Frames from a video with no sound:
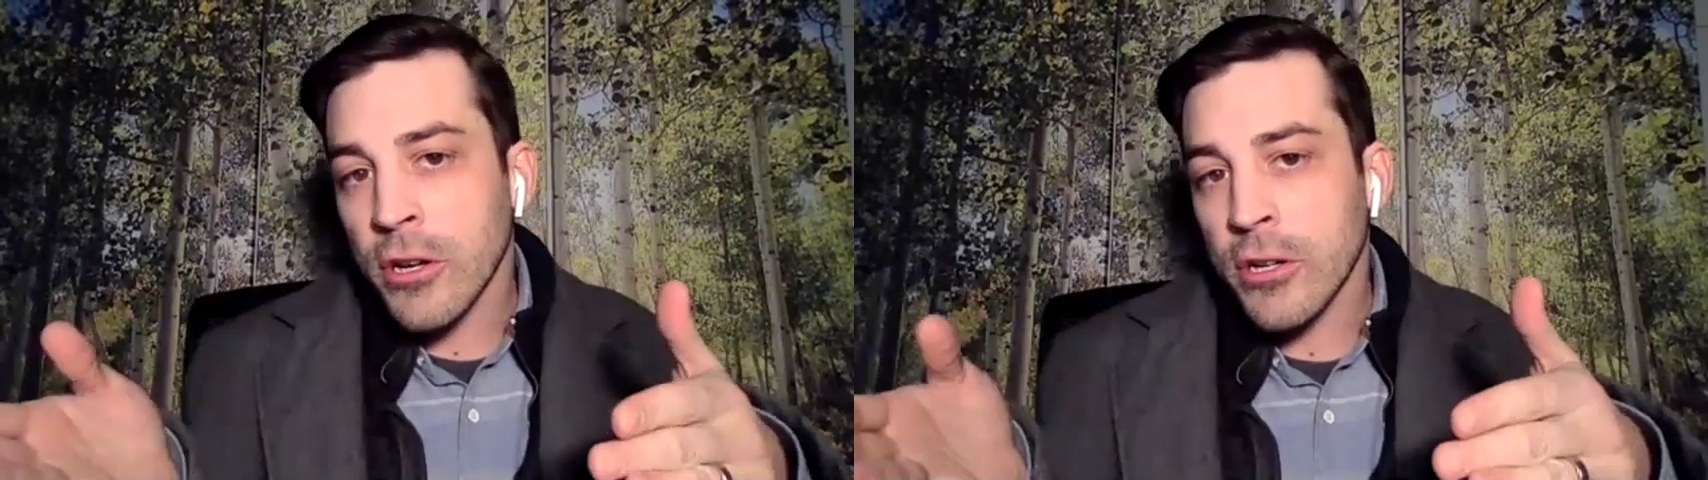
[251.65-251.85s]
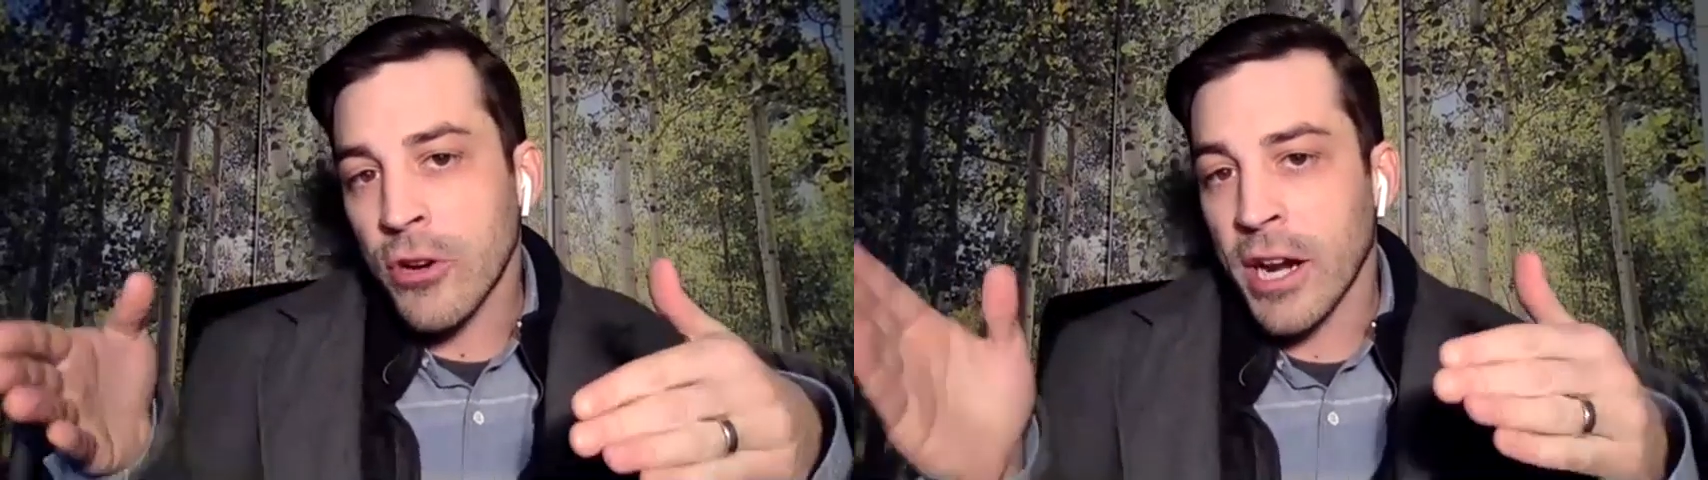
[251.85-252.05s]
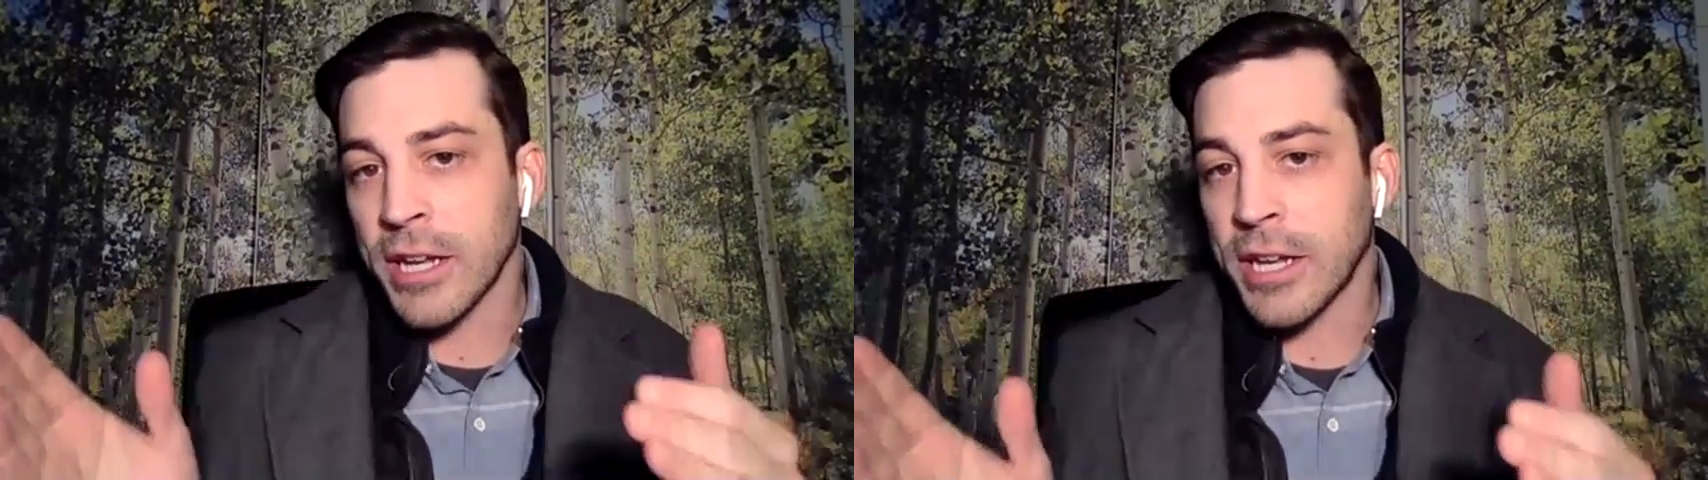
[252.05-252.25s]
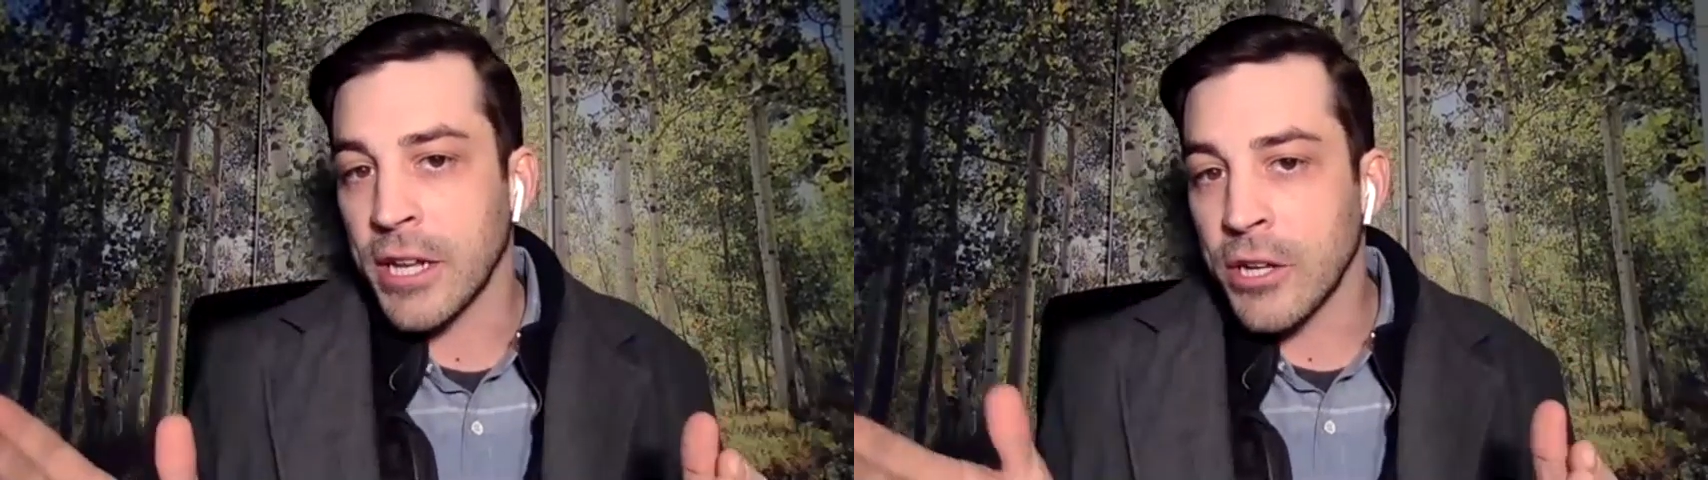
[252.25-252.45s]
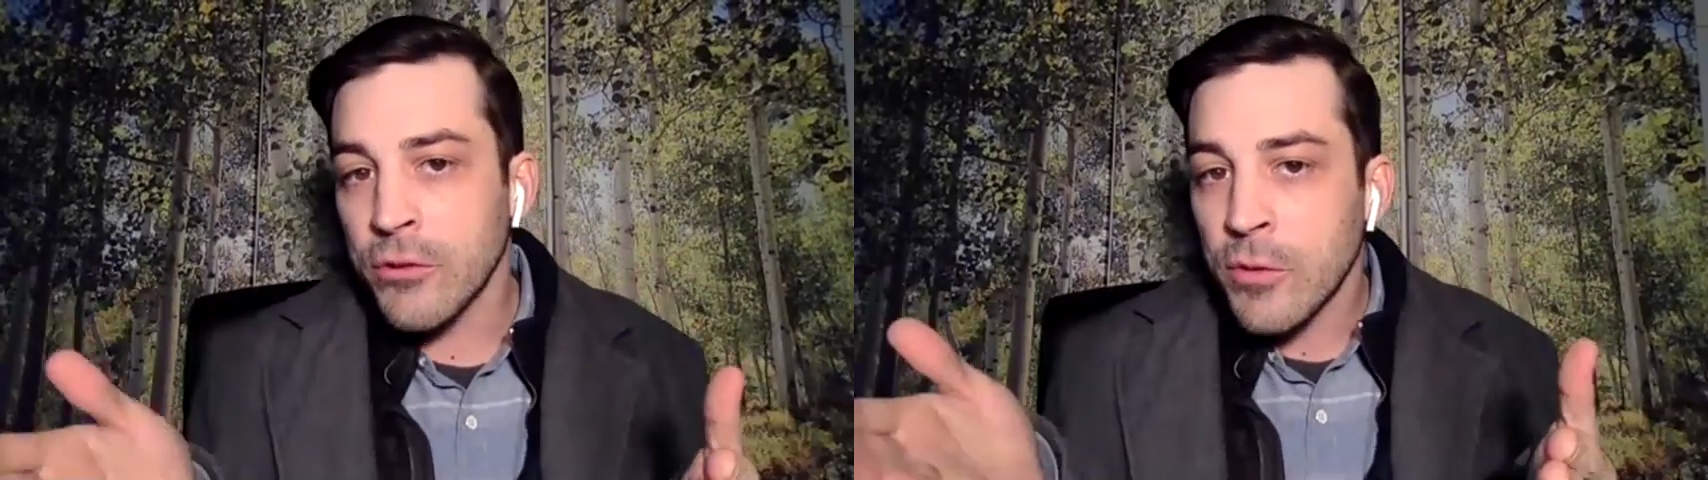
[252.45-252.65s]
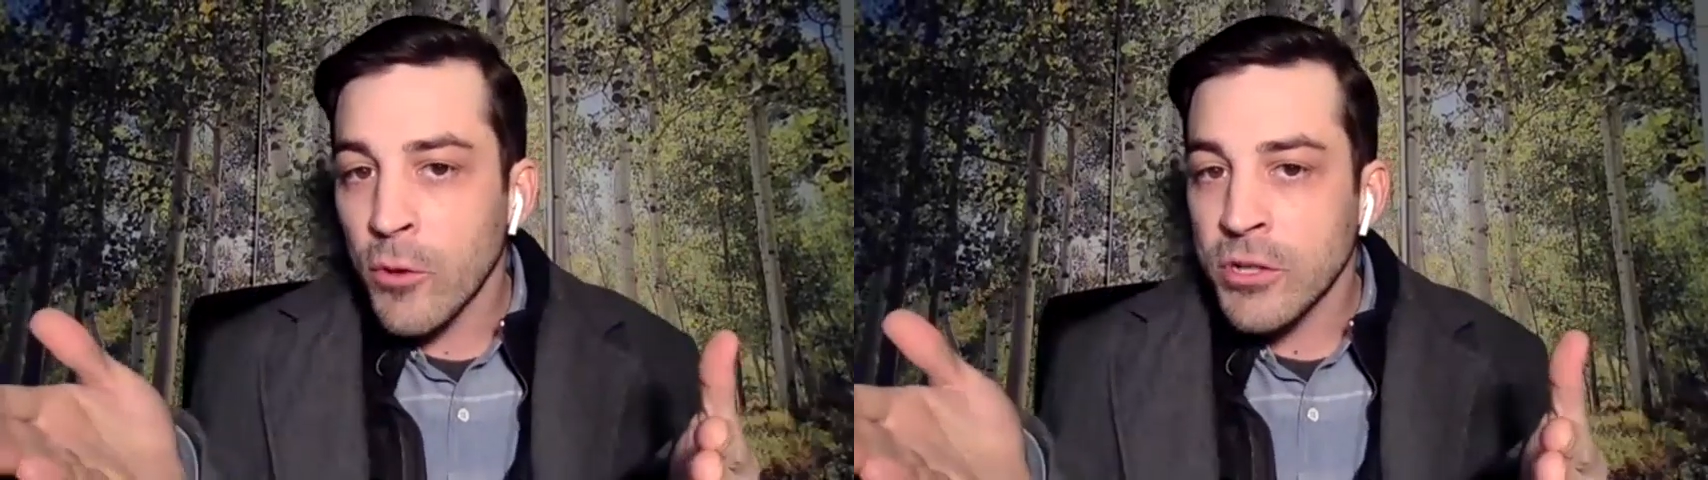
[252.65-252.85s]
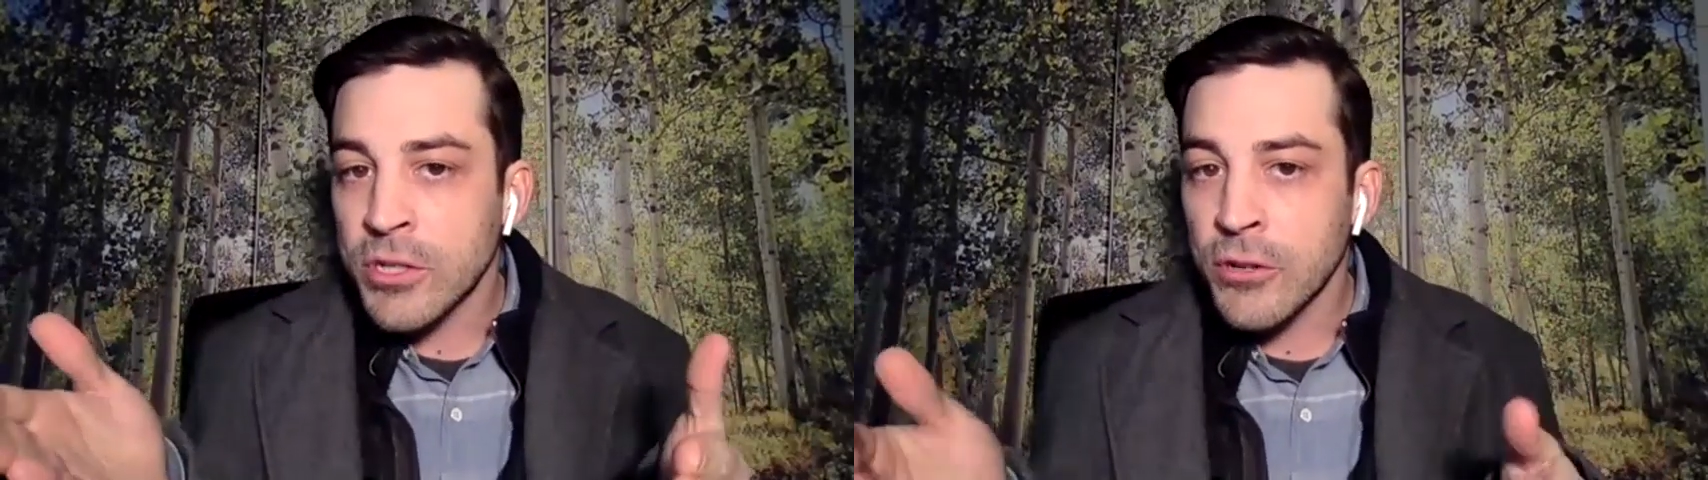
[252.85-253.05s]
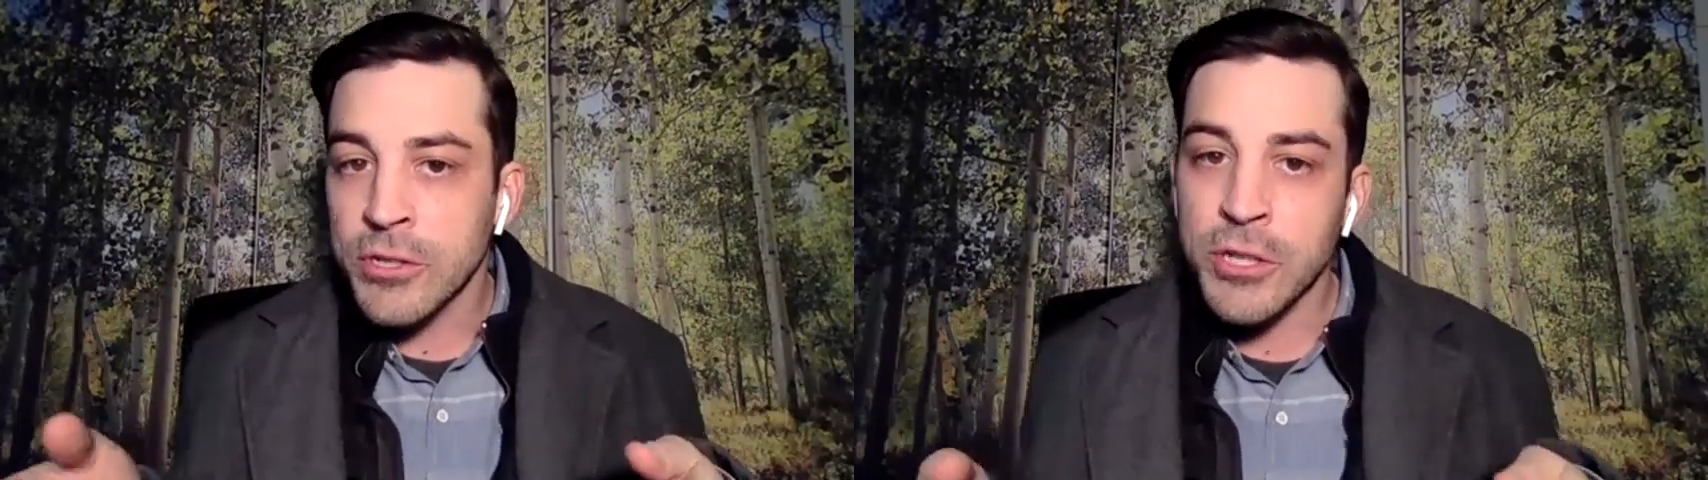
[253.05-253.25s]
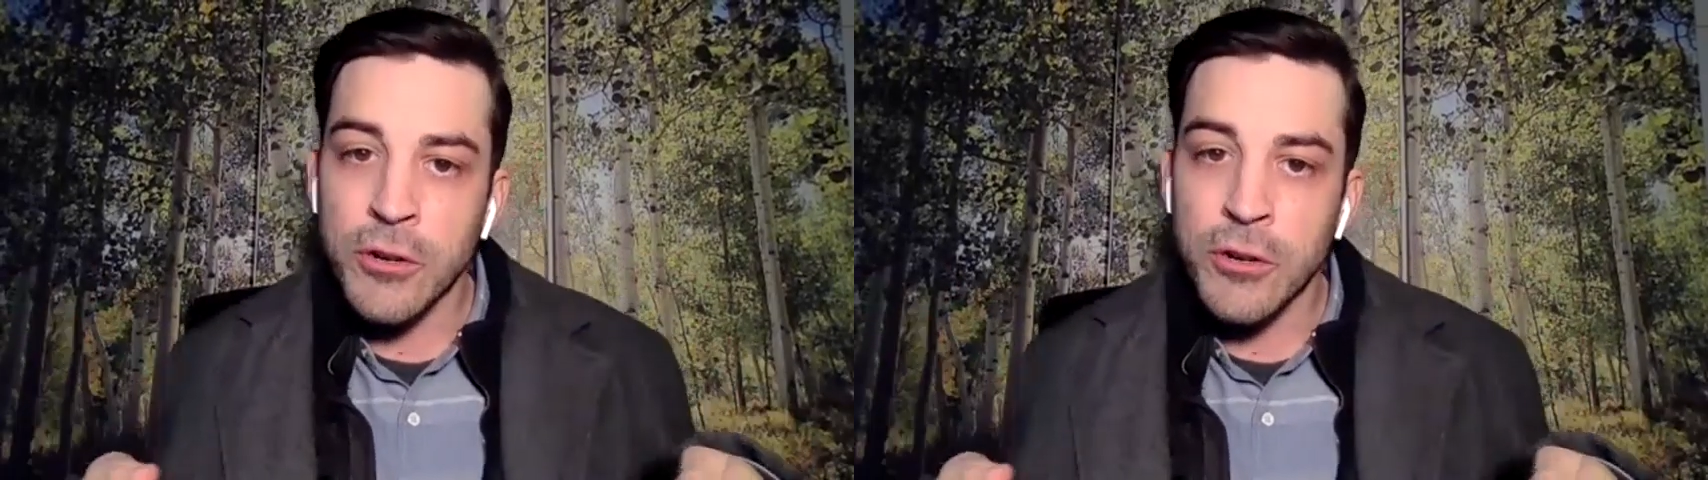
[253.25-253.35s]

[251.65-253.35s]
trying to get into it more seriously,